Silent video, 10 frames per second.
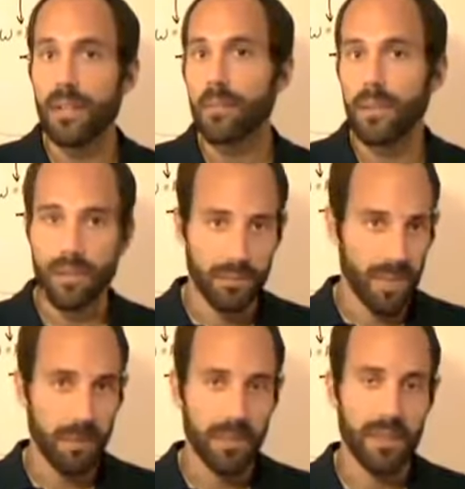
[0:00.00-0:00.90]
But there's some
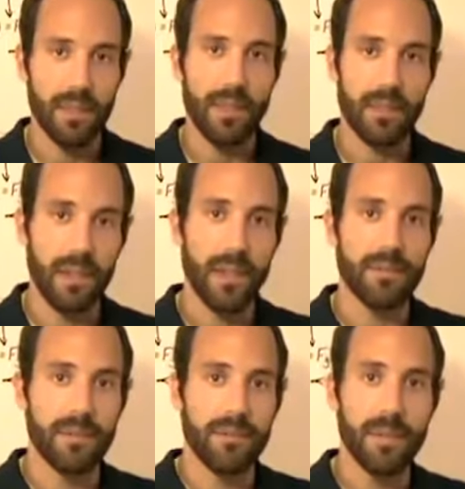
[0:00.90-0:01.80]
topics I'd like to
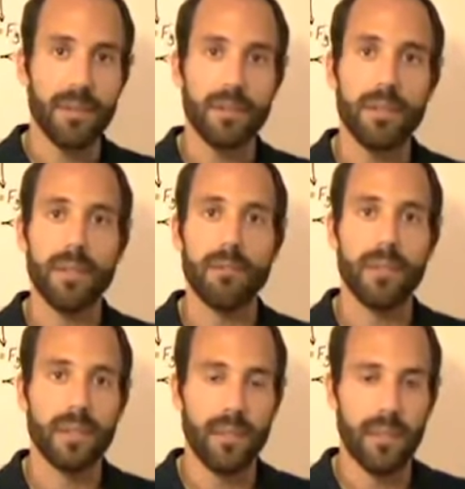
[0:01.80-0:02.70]
cover first
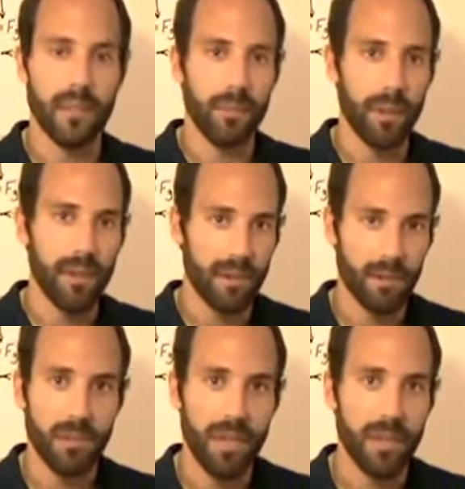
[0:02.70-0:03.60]
because I think it'll better
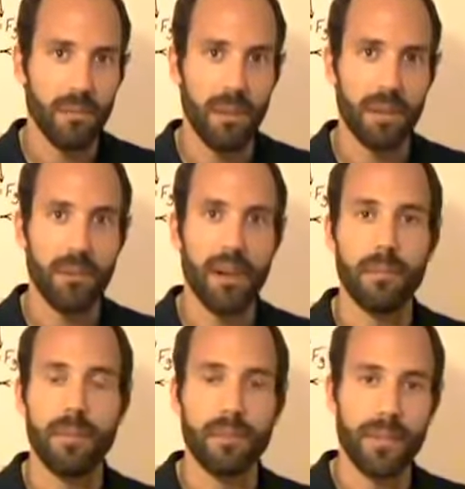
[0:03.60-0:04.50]
explain the plane
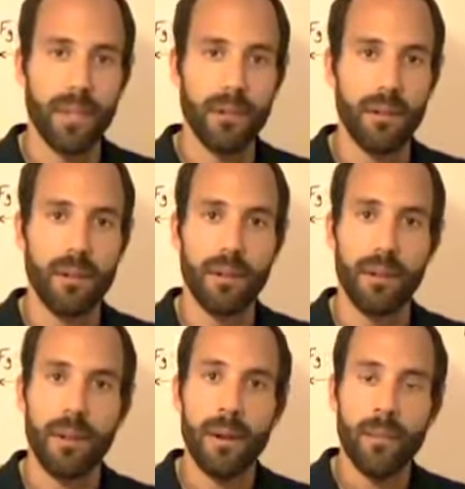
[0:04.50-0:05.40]
problem as we go
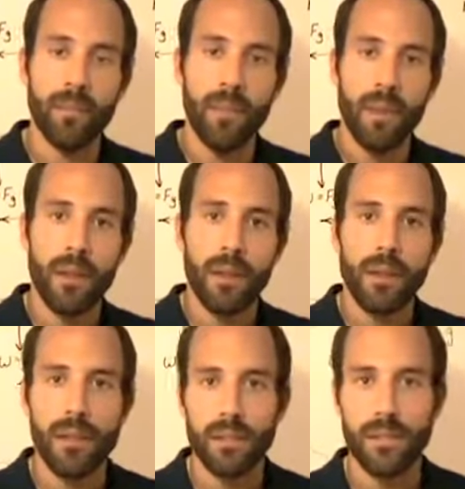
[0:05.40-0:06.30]
along.
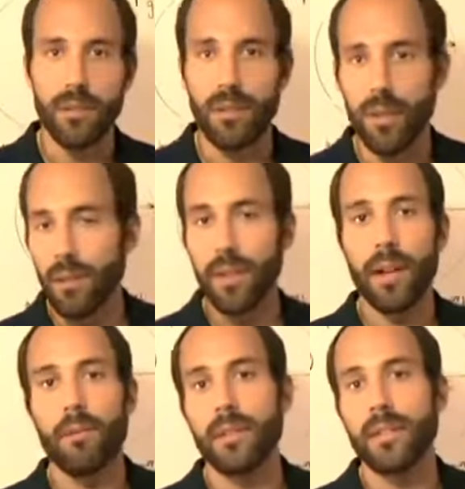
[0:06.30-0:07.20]
And so the other thing
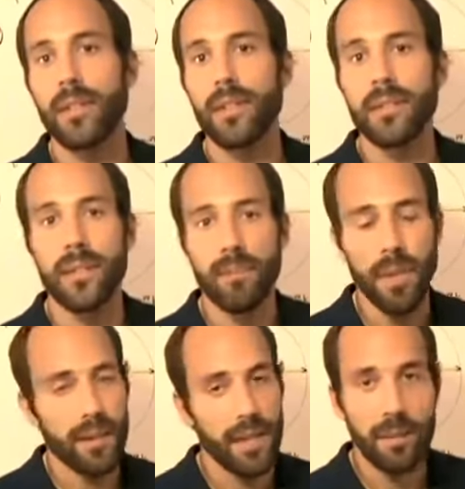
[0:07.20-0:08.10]
I want to say is that I'm
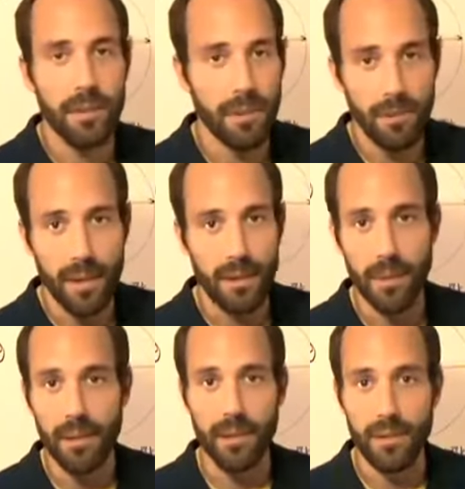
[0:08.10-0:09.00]
not claiming to be right
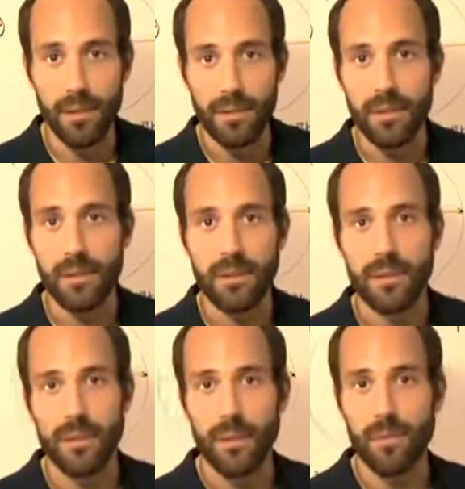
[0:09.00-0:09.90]
about all this.
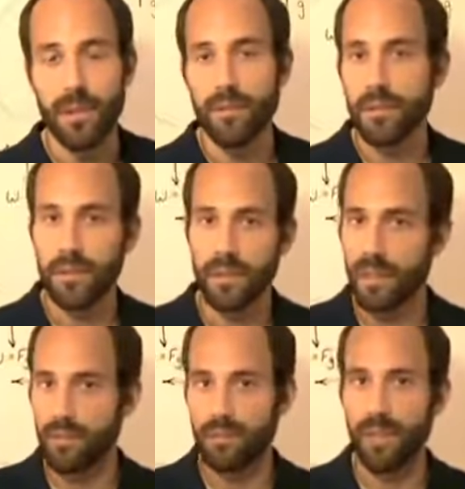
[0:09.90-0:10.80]
When I first
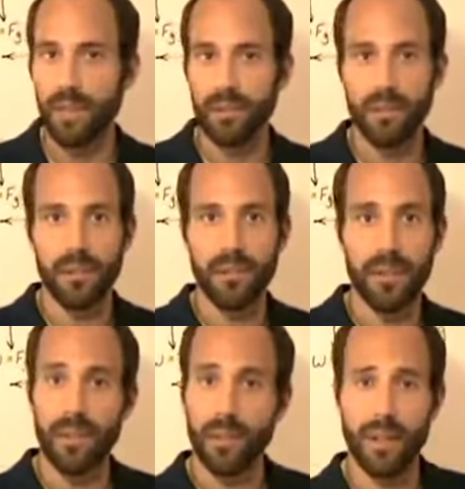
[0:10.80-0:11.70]
discovered flat Earth
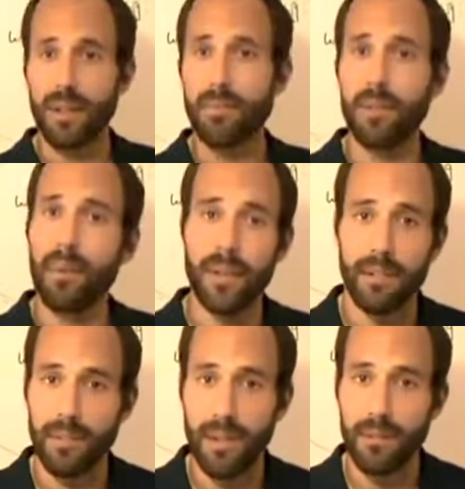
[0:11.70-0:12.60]
theory, I thought I could debunk
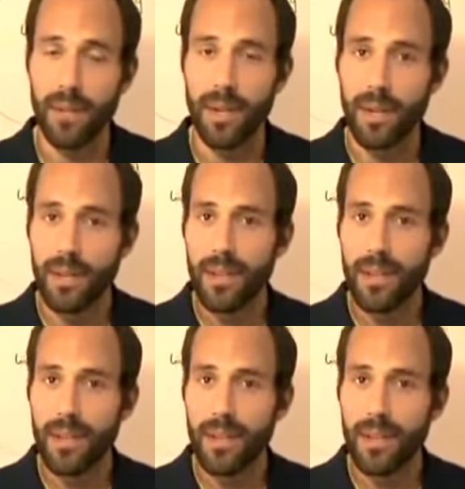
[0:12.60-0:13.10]
it right away.